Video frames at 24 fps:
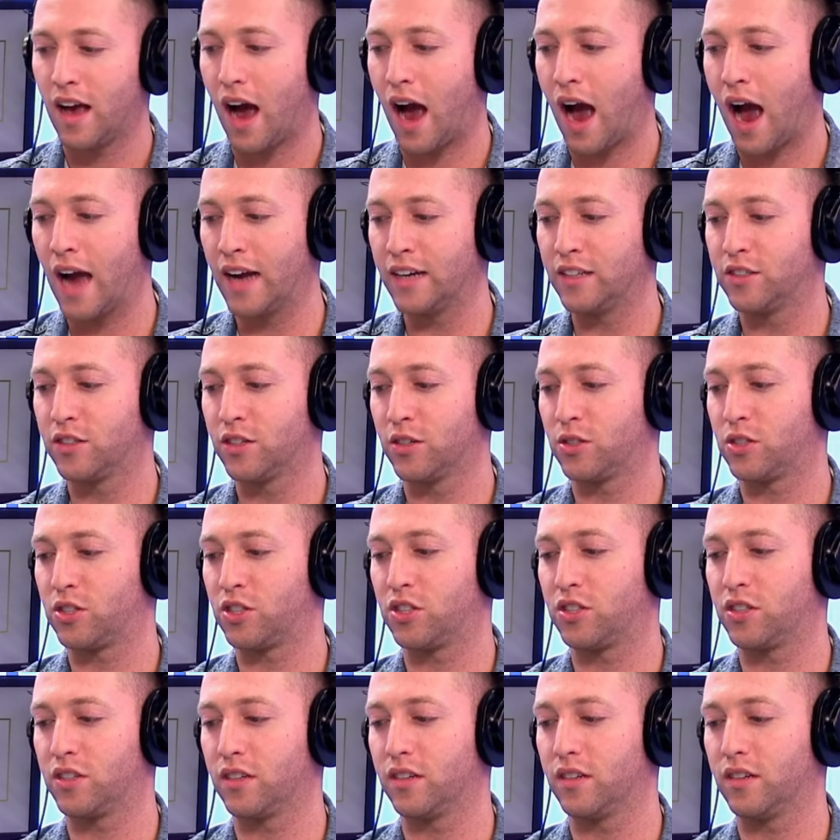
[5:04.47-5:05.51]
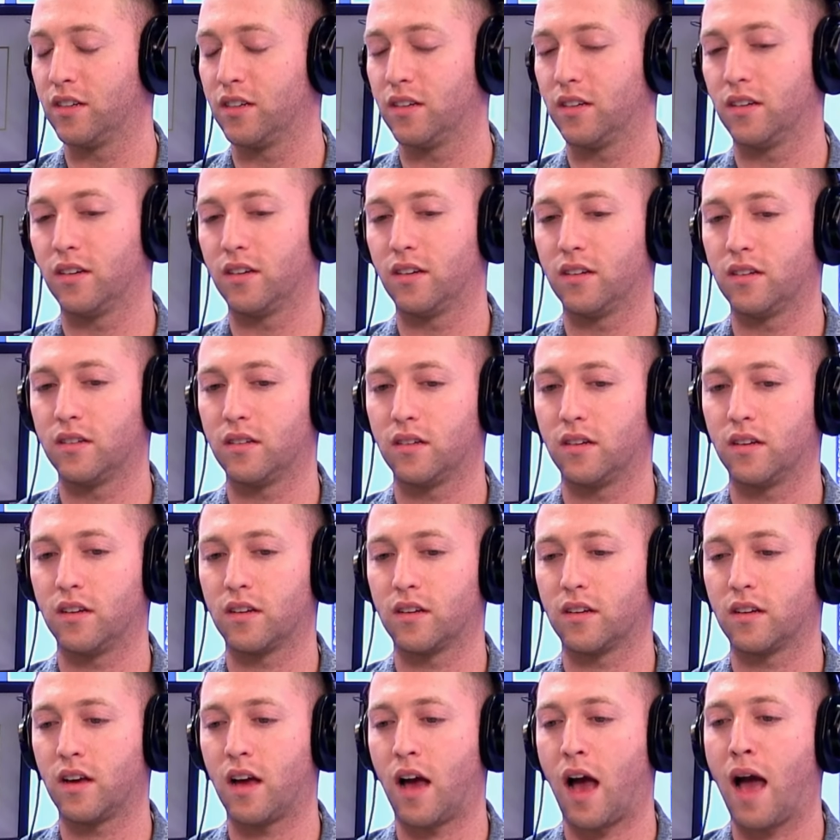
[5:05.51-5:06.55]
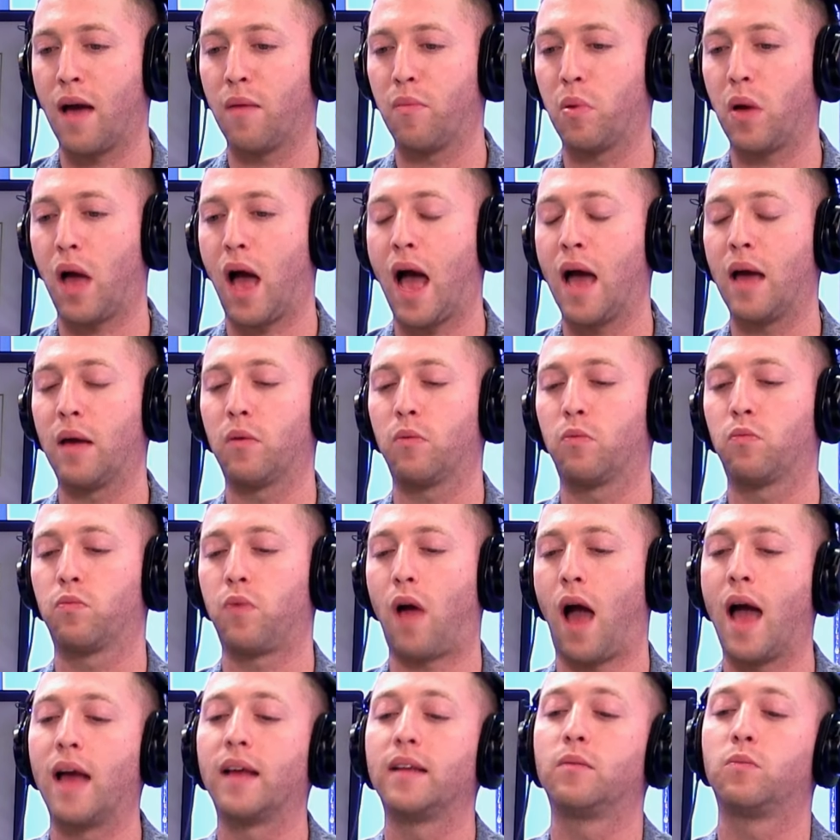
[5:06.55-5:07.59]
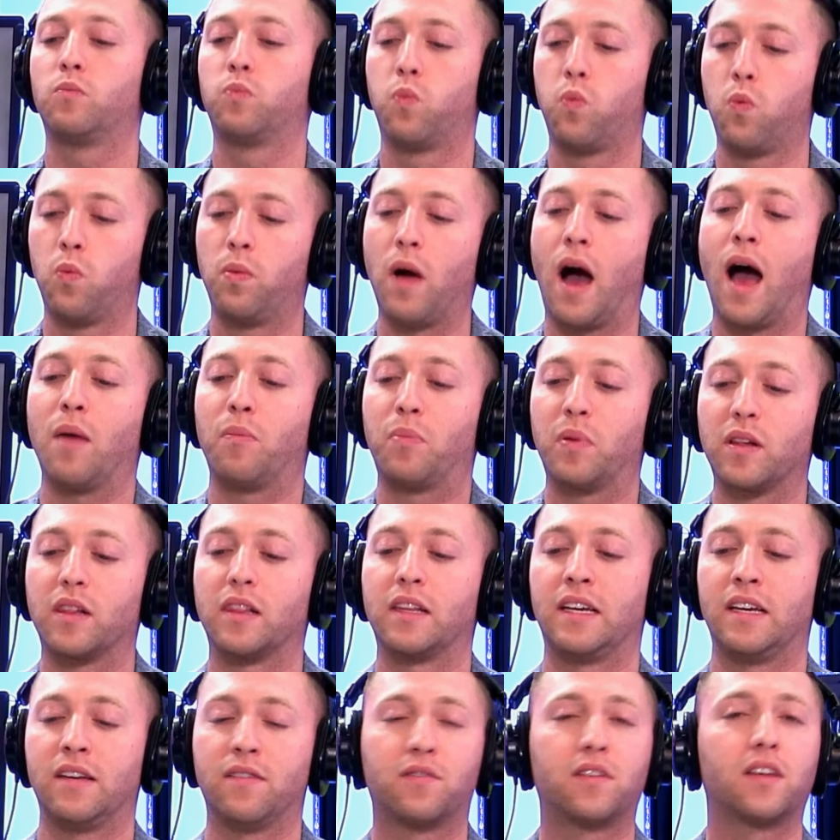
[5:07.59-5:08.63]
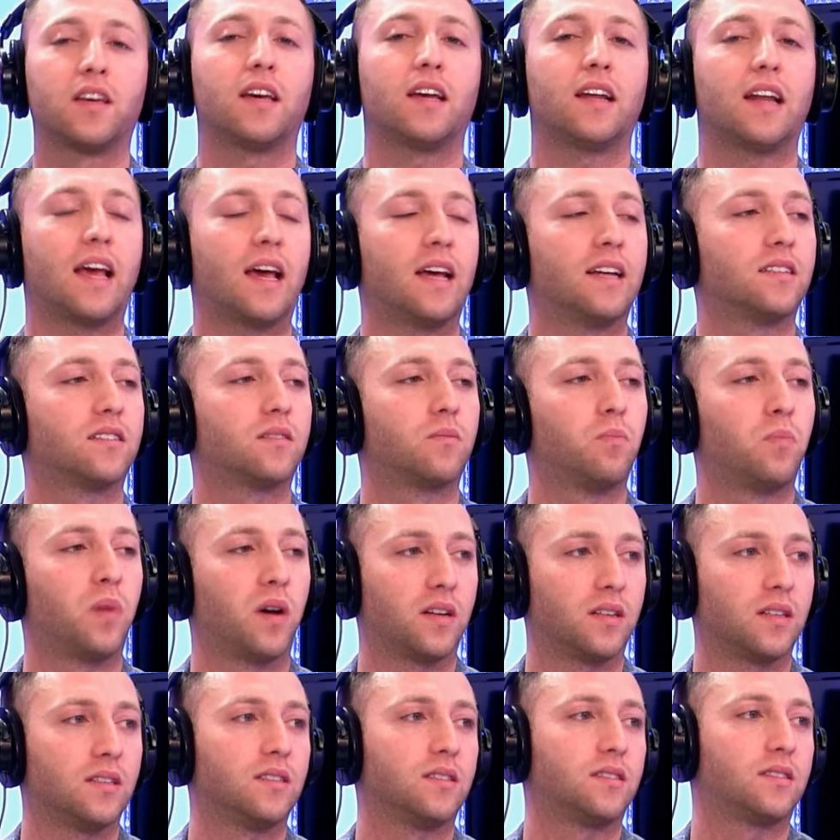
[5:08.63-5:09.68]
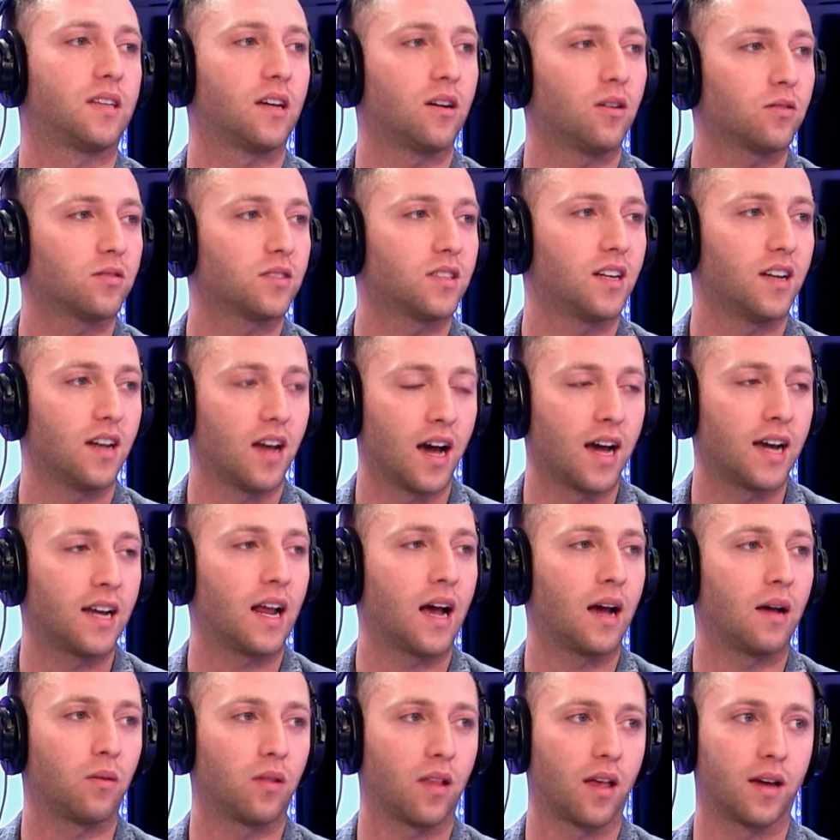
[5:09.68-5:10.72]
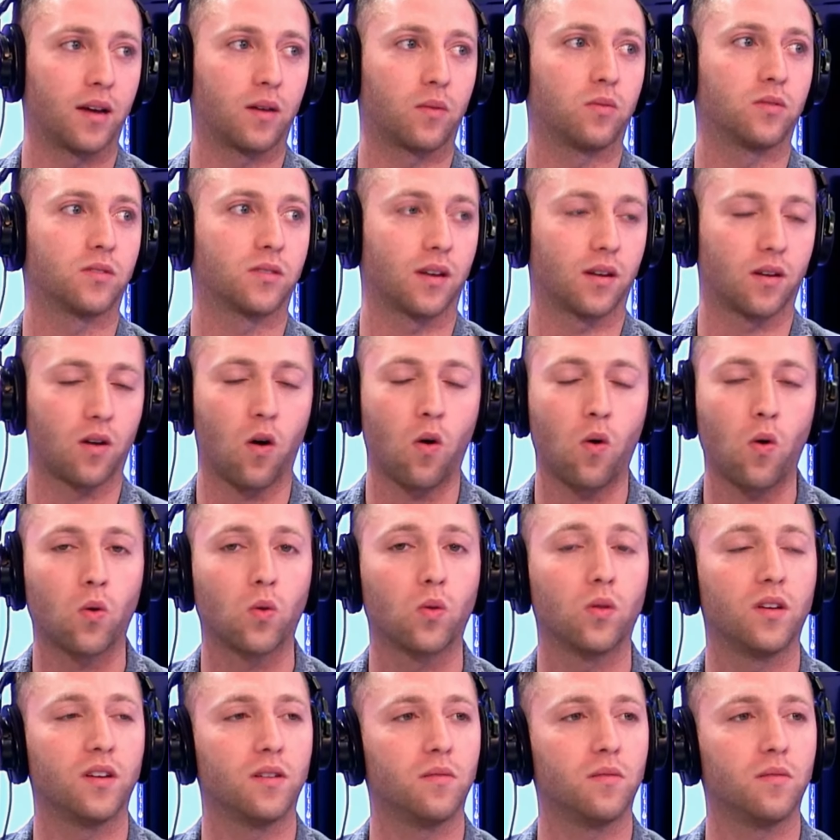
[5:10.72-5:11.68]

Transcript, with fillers: I just, I believed it, but until tonight, I was like, holy.